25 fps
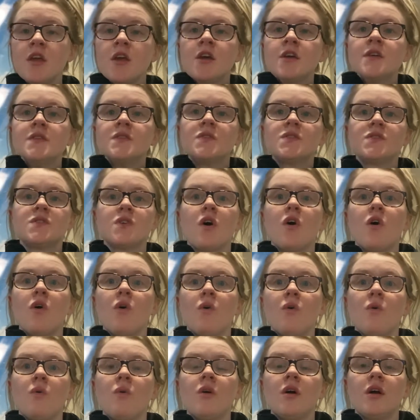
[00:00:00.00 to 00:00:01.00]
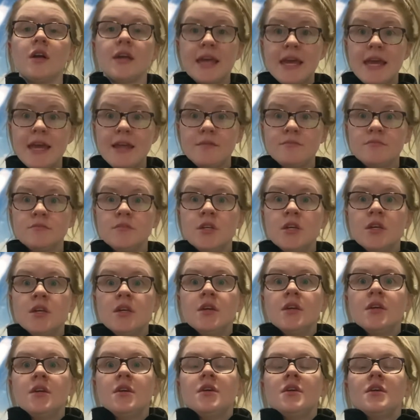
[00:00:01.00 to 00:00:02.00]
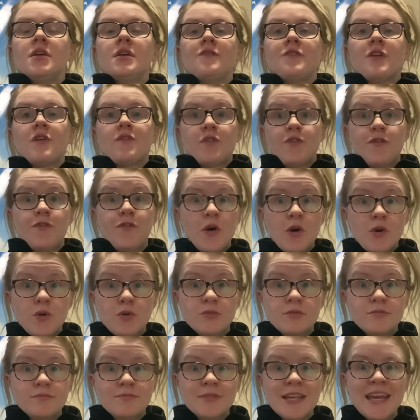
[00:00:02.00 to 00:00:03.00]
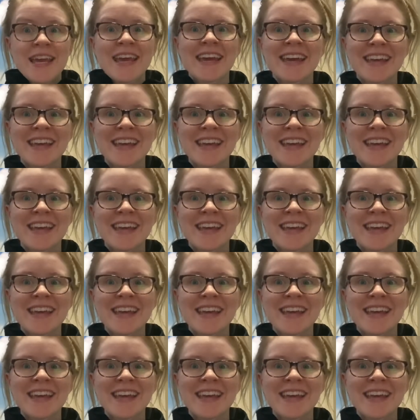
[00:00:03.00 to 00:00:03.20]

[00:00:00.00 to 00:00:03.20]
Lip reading: So again, if you have a phone,